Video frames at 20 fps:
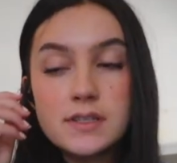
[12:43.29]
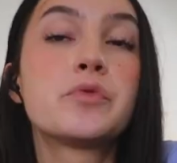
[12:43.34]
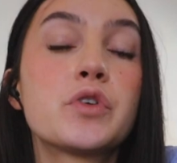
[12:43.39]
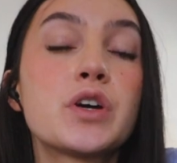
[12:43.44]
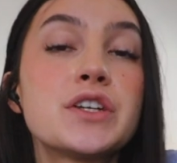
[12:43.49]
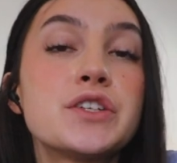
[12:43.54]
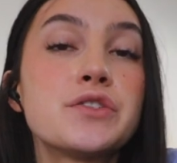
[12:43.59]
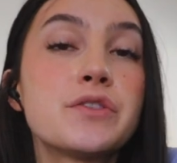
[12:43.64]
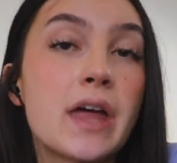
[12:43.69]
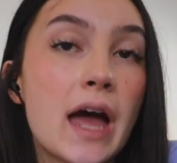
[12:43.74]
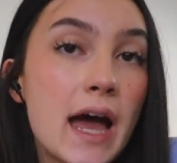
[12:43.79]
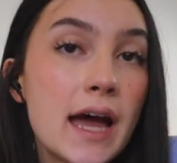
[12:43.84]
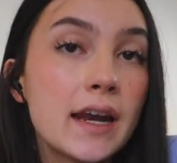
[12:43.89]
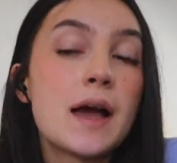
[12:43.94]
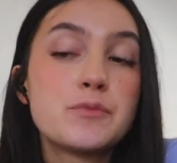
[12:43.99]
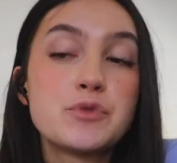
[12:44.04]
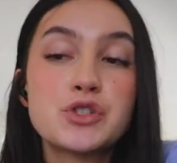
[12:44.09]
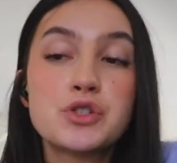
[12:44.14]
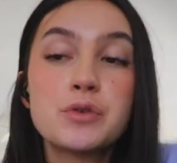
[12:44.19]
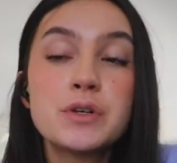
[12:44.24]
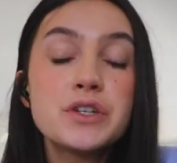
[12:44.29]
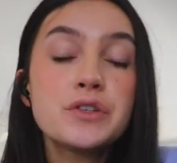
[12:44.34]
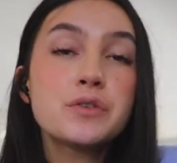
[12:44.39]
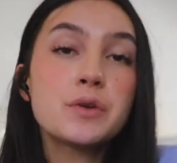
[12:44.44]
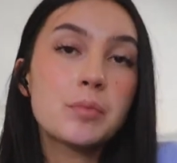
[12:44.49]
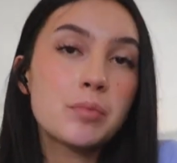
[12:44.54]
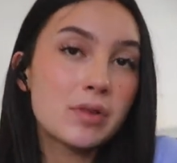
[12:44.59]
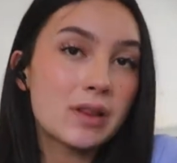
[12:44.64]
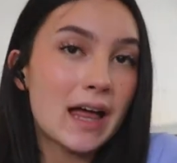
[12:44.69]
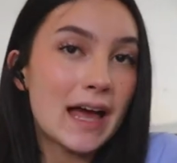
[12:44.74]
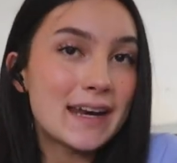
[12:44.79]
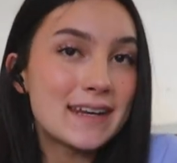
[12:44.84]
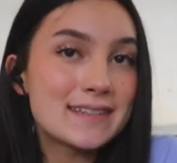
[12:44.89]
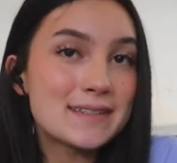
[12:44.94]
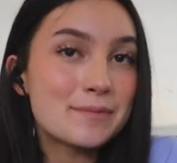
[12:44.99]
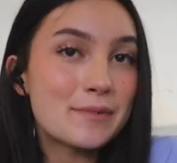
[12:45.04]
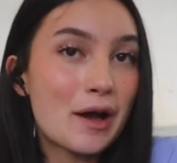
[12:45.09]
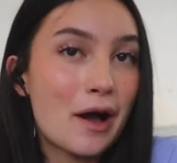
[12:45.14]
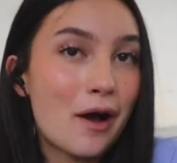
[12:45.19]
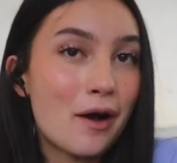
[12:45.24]
Before I do that, I'm just going to reply to
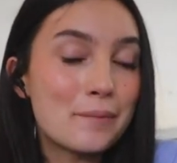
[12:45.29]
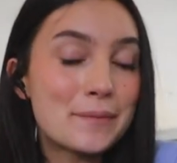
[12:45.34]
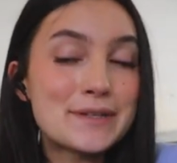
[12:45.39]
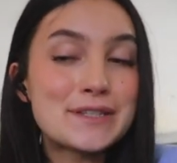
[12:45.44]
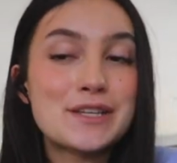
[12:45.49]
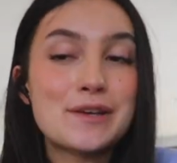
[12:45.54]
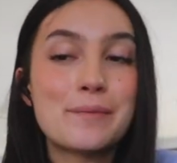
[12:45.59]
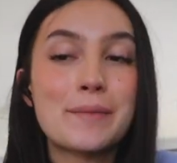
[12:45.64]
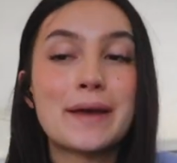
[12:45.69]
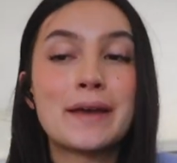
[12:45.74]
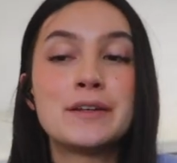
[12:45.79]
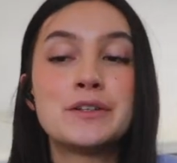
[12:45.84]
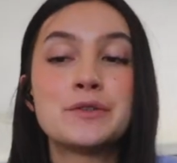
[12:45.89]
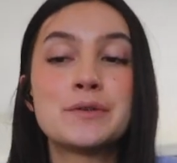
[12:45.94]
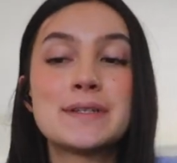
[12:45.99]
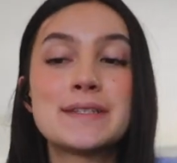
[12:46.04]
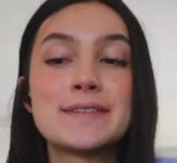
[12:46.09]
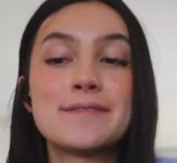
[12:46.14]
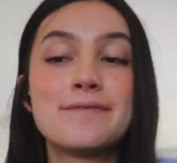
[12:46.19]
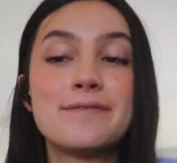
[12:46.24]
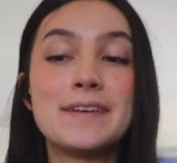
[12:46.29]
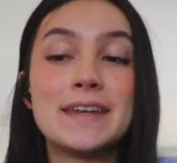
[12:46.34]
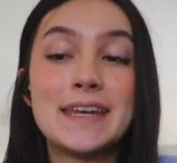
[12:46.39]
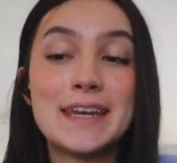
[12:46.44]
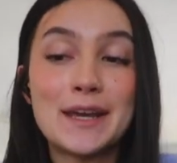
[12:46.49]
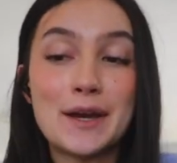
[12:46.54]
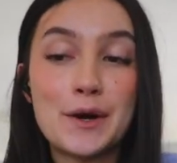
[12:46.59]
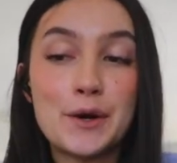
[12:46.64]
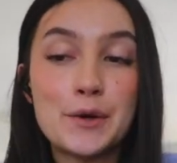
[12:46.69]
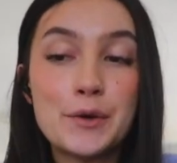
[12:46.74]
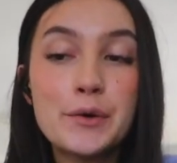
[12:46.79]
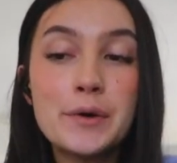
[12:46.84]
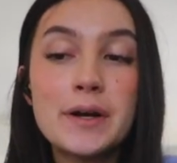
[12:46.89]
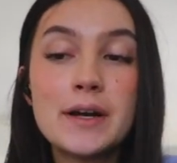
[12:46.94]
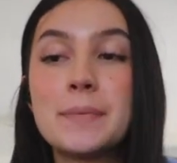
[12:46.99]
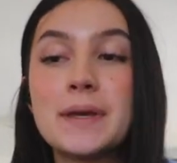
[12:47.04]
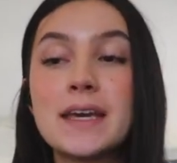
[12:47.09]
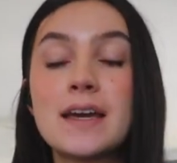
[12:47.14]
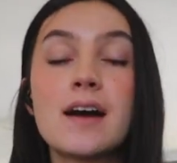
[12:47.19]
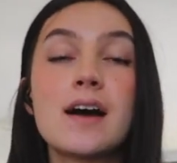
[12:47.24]
some comments on my newest video
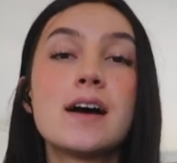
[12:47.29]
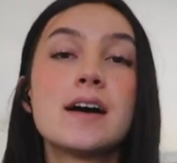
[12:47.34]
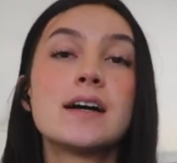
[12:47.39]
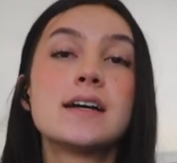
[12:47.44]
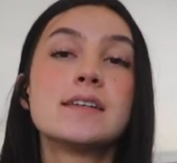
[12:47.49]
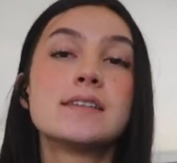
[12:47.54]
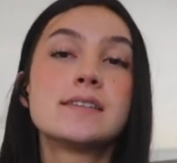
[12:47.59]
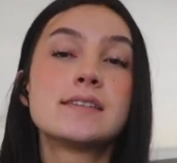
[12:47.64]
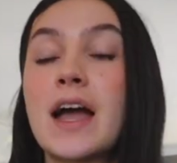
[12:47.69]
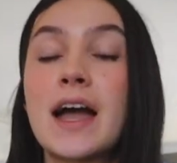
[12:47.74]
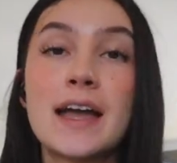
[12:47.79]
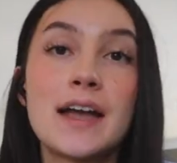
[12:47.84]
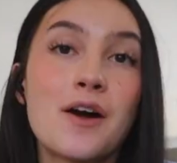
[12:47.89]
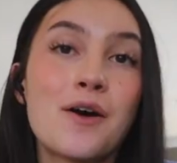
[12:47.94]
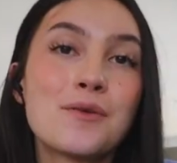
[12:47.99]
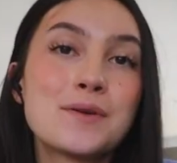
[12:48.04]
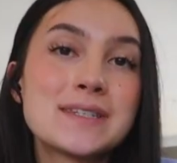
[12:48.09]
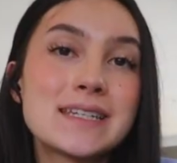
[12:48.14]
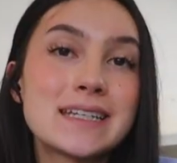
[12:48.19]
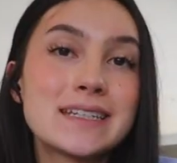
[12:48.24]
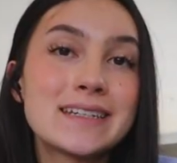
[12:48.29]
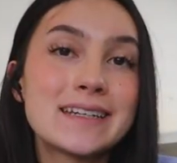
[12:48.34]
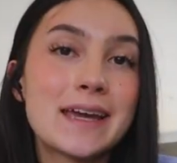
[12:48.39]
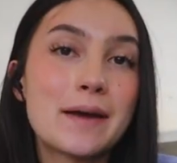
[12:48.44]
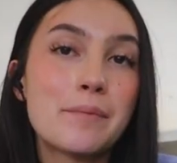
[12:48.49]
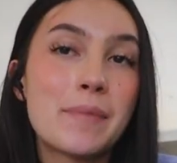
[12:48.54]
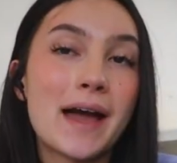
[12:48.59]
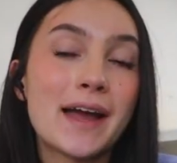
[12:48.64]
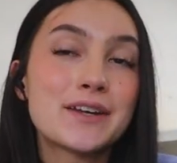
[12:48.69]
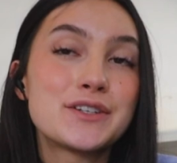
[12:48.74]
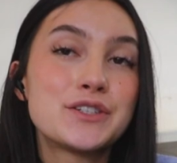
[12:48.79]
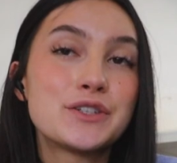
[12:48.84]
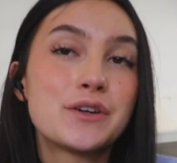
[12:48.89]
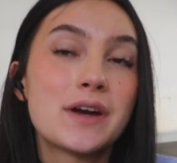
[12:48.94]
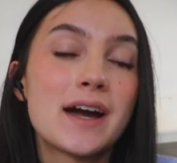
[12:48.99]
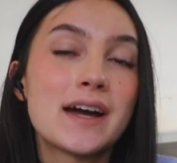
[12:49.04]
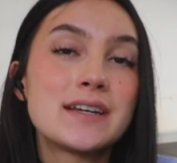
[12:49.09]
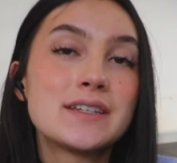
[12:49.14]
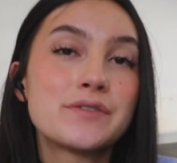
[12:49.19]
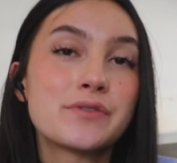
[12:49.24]
because I always like to get back to you
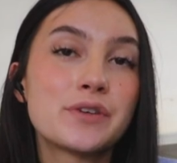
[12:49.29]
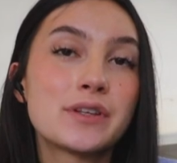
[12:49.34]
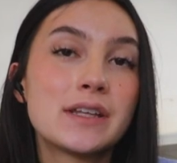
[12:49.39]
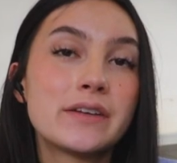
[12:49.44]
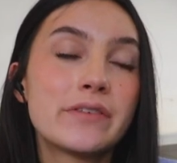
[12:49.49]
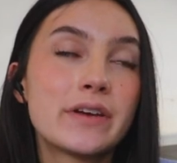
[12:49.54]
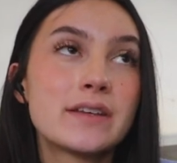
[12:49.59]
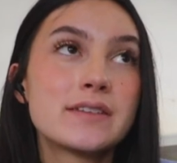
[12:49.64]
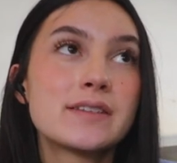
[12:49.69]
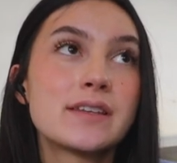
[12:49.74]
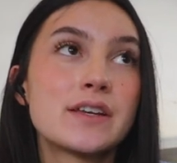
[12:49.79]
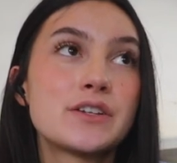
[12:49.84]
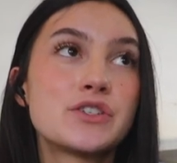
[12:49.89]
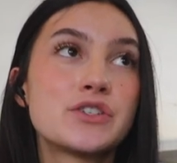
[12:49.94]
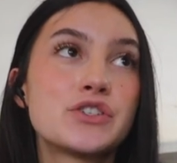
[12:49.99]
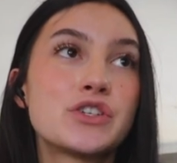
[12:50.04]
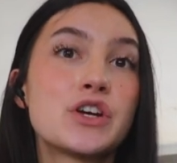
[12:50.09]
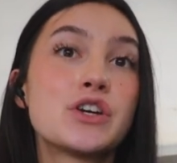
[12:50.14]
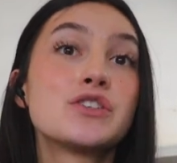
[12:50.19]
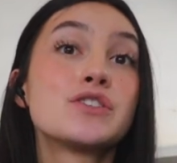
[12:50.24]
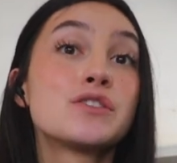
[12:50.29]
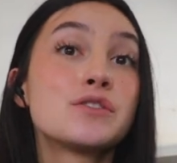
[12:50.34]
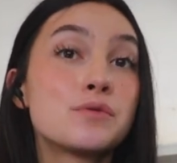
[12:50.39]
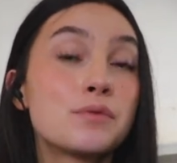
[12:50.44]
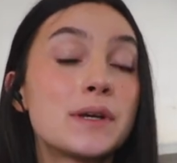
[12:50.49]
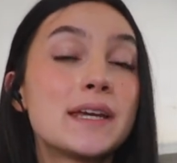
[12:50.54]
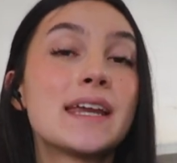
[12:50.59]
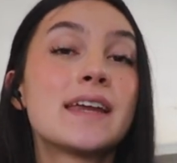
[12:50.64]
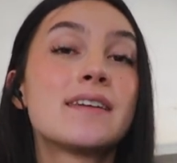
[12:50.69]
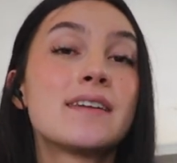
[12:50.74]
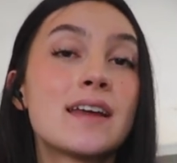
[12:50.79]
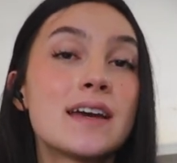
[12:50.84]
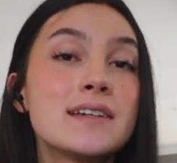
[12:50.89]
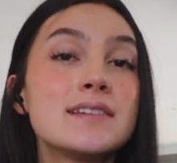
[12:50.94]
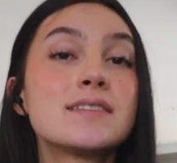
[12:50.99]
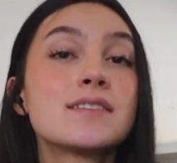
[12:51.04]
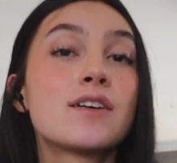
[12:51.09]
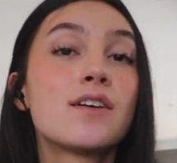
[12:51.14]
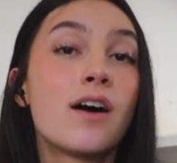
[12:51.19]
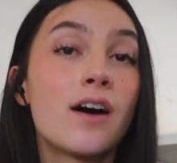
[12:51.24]
guys for leaving such sweet and
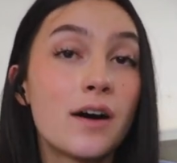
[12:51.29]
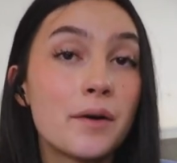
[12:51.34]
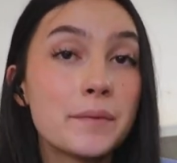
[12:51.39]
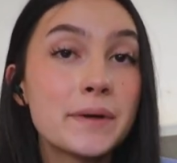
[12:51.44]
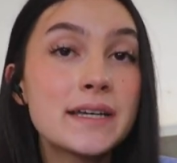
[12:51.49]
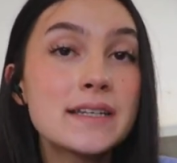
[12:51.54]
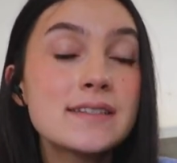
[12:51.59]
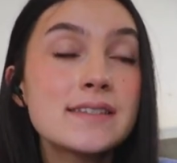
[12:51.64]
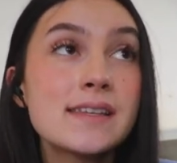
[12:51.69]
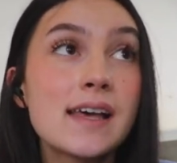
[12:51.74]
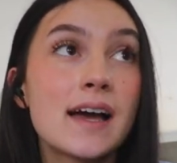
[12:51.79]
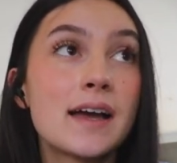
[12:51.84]
nice comments.